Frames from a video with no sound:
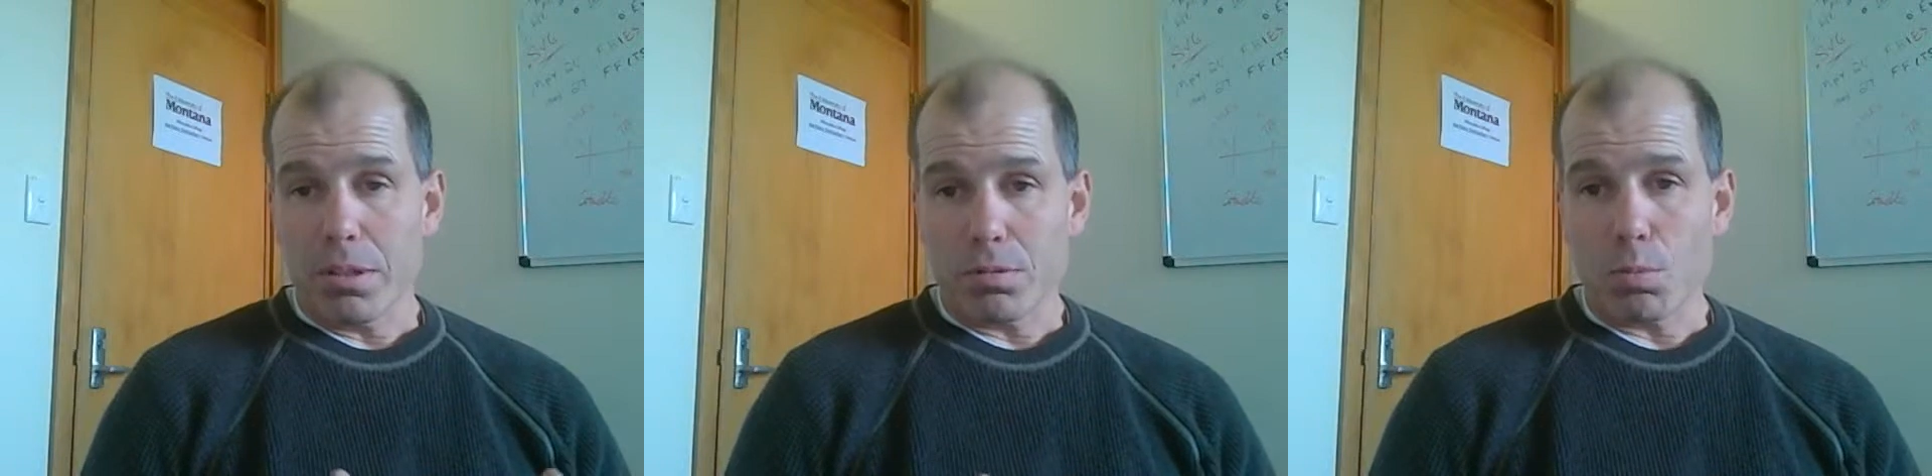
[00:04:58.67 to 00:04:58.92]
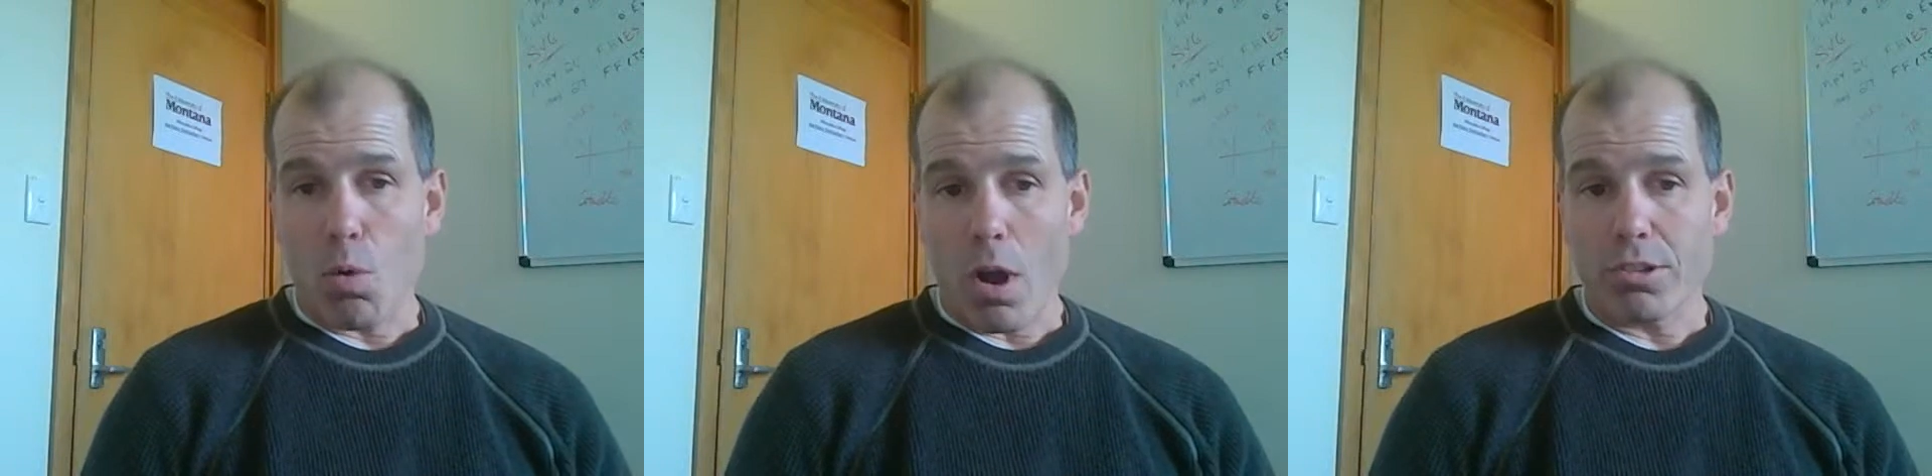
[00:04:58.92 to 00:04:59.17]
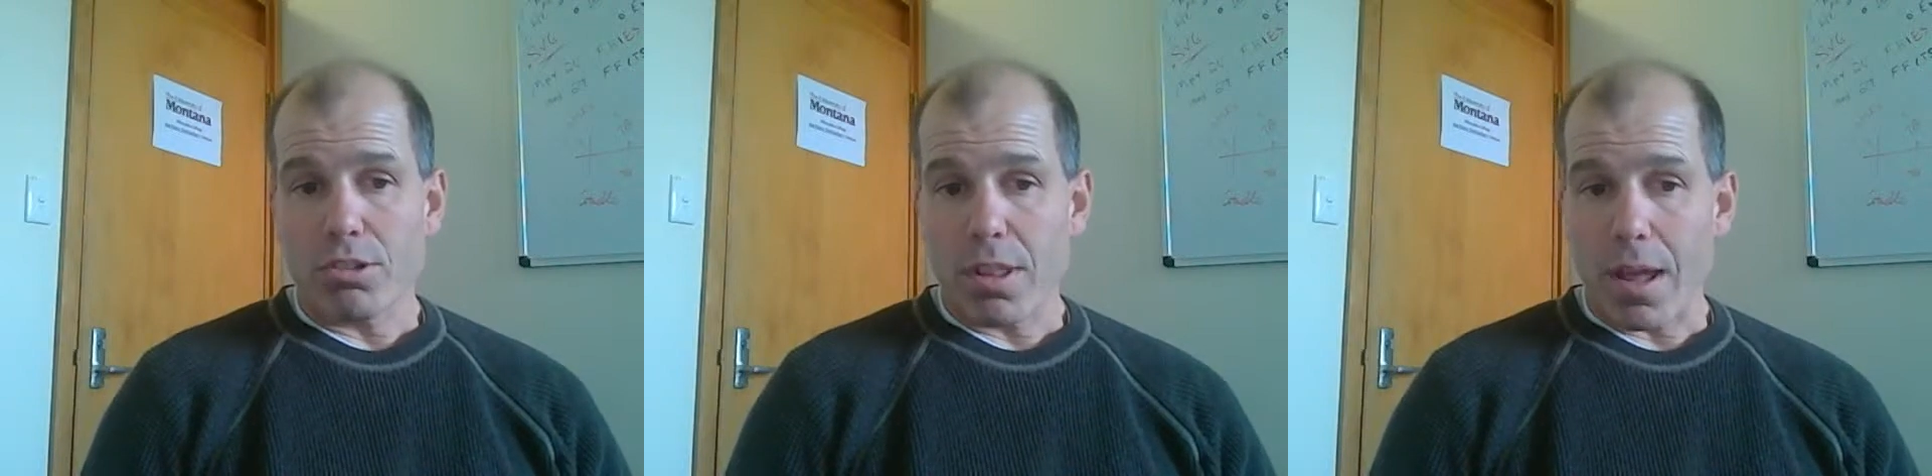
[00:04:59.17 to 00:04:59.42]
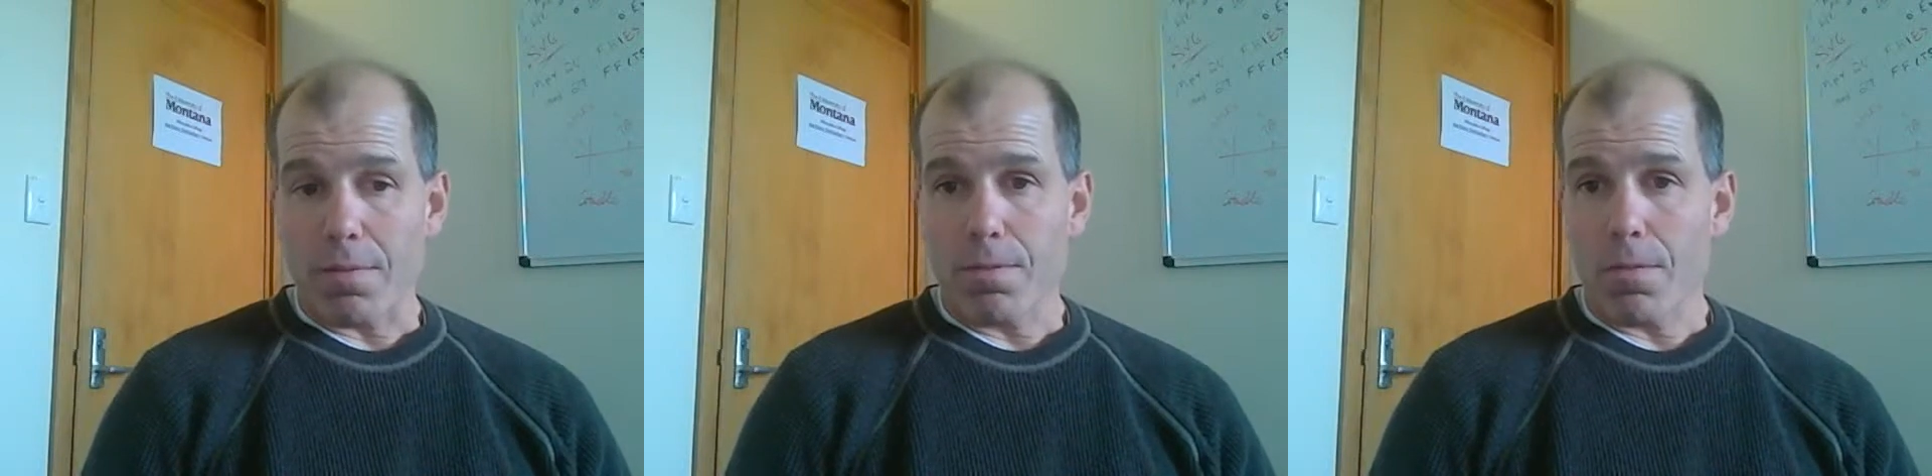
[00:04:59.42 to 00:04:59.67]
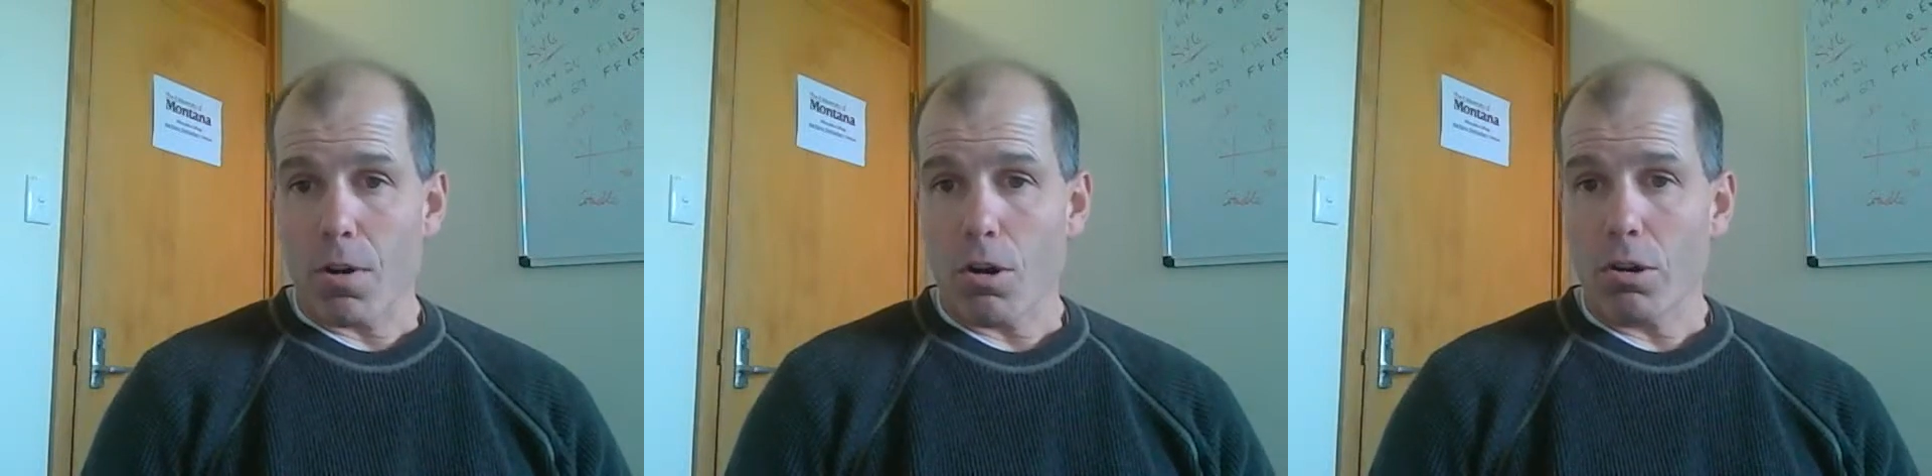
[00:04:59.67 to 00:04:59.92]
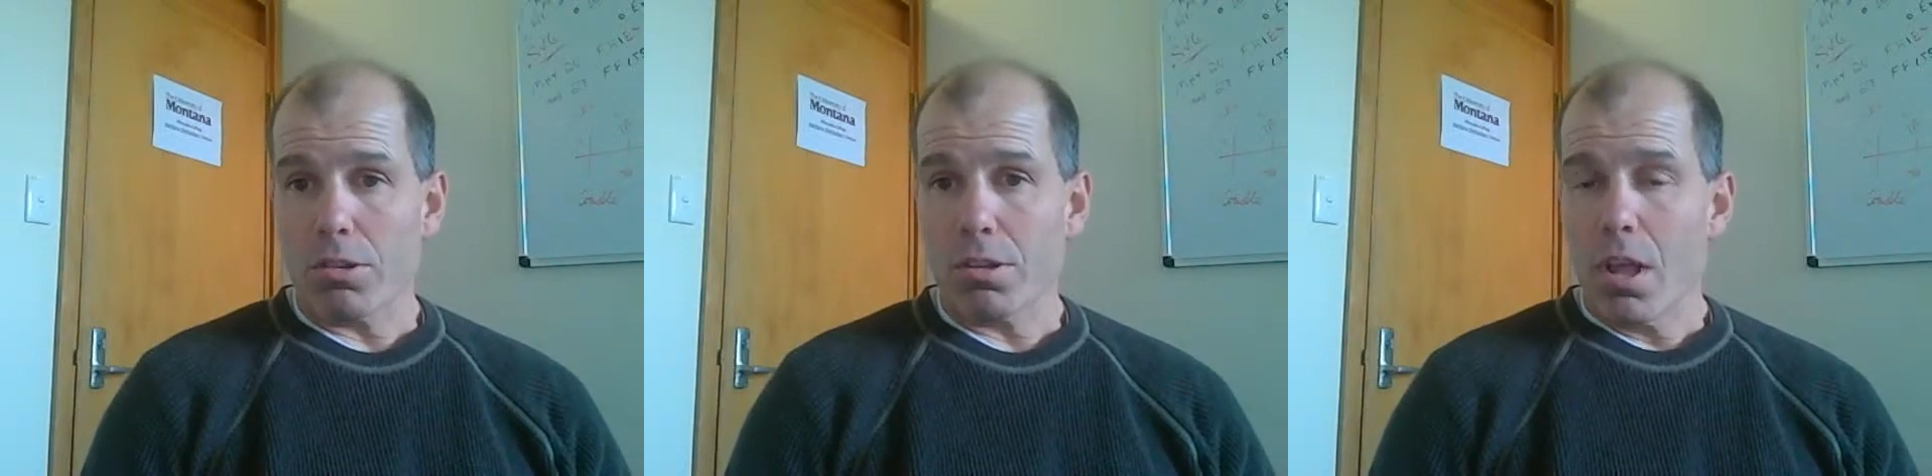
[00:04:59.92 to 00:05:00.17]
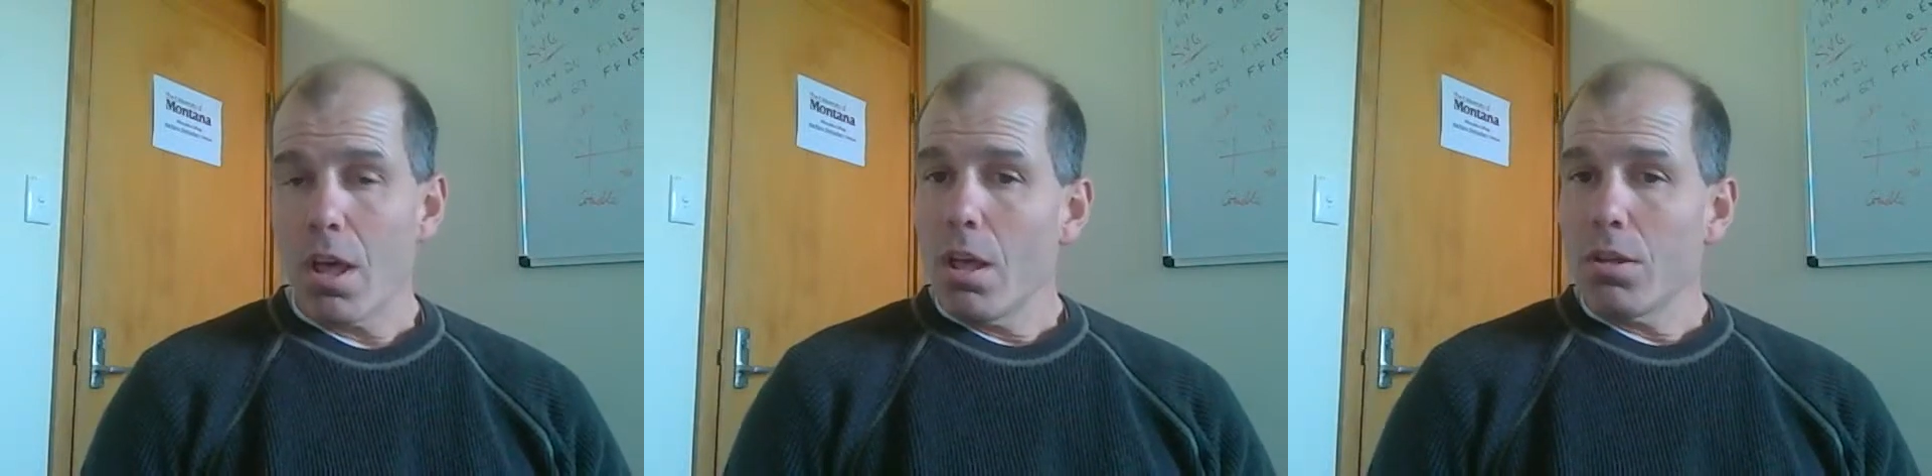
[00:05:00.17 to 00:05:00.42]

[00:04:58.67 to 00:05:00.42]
Please watch that first.